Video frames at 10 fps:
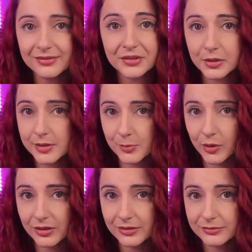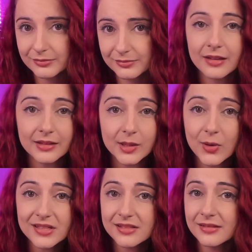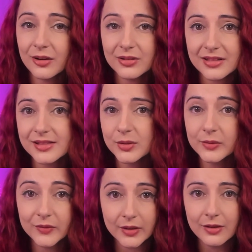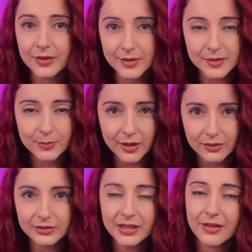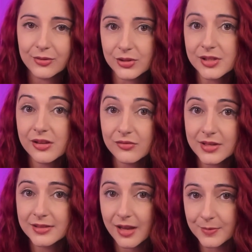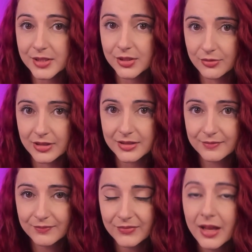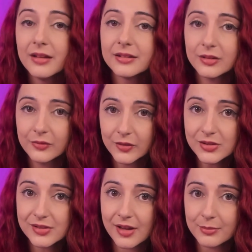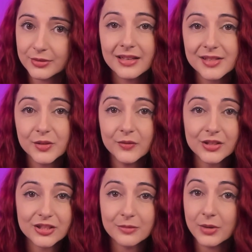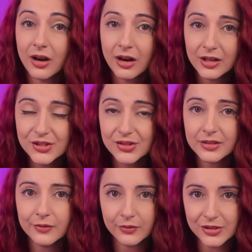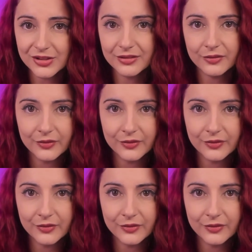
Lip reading: There is more. The quest now is to fill this barrel, and there's 3 steps to it. The first step is to fish up 100 frigid